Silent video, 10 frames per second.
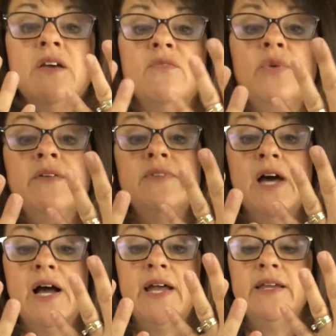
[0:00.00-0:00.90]
If we have
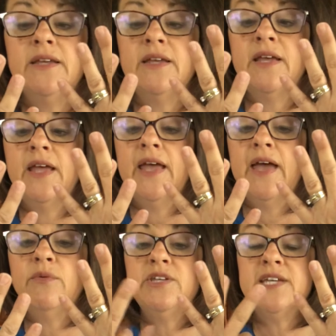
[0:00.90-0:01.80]
9
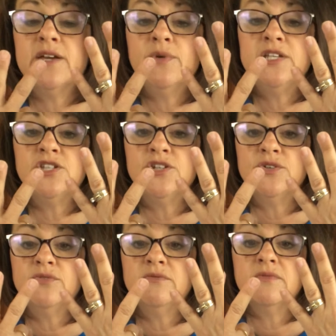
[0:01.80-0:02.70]
and we take away
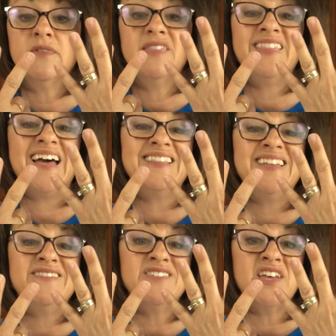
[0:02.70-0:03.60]
2, that
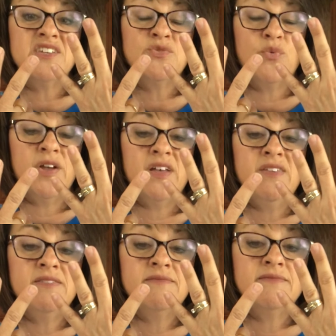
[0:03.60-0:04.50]
leaves us
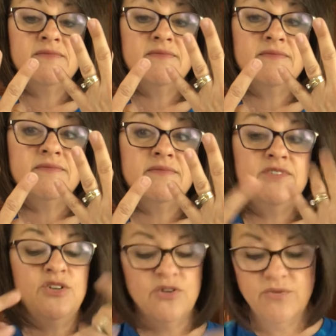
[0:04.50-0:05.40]
with,
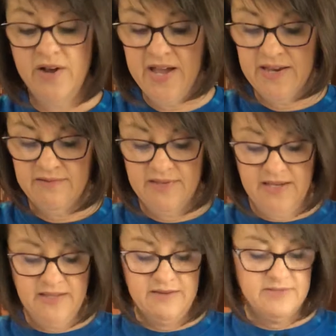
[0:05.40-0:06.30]
you're right,
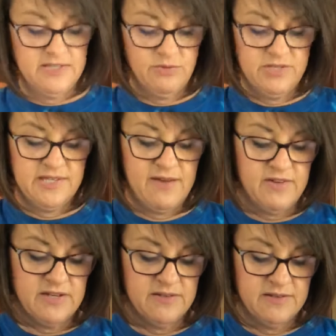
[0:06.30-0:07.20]
it leaves us with
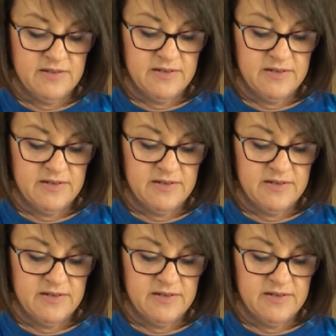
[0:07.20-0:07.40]
7.